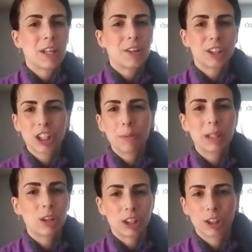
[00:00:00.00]
There's going to be
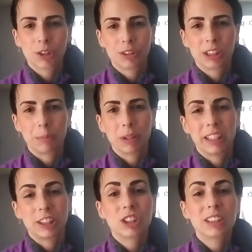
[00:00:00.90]
lots of those
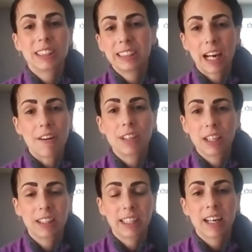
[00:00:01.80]
stipulations, and
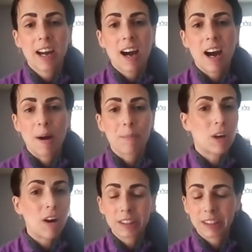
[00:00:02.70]
definitely
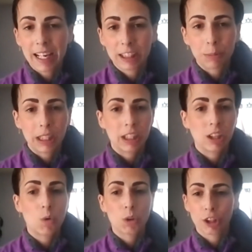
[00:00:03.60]
contact me
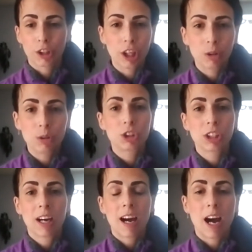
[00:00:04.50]
or your coach
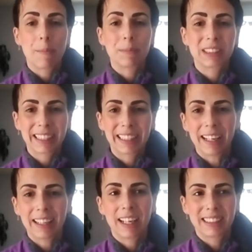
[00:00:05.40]
to get
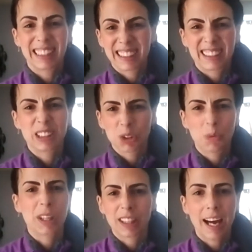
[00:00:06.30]
assistance
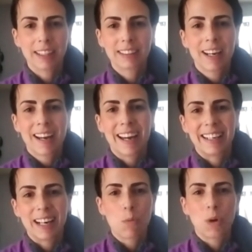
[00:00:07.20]
with that
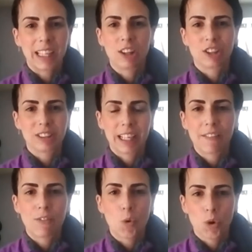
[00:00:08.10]
and what that looks like
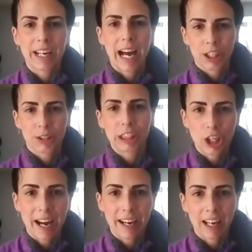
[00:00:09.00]
for calorie
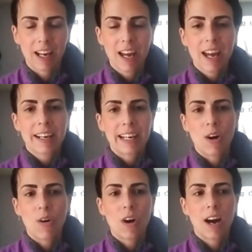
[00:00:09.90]
tracking.
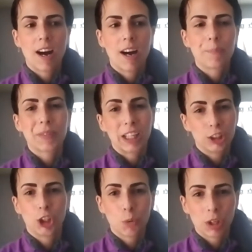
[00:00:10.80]
Now, I
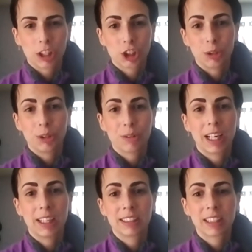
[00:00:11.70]
do want to show you
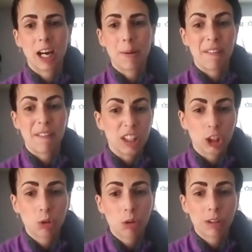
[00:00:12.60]
guys a
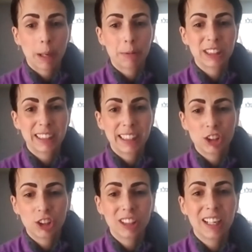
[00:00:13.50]
visual
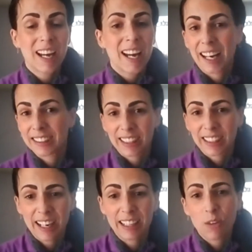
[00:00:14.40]
representation as to
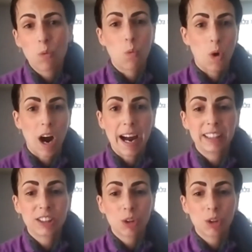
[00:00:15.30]
kind of why
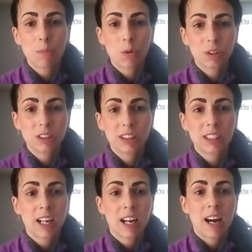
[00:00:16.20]
it's so important
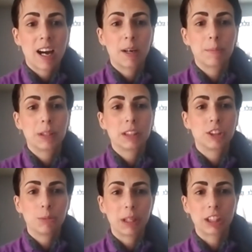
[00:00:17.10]

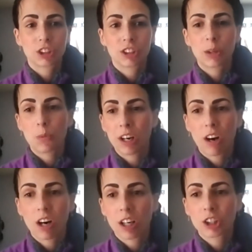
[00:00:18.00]
to make sure that we
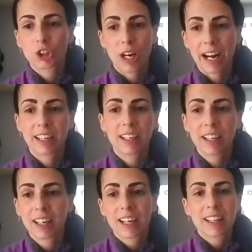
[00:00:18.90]
are tracking
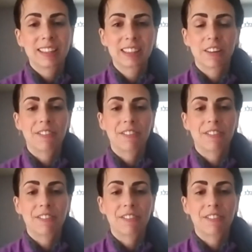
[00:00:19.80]
this stuff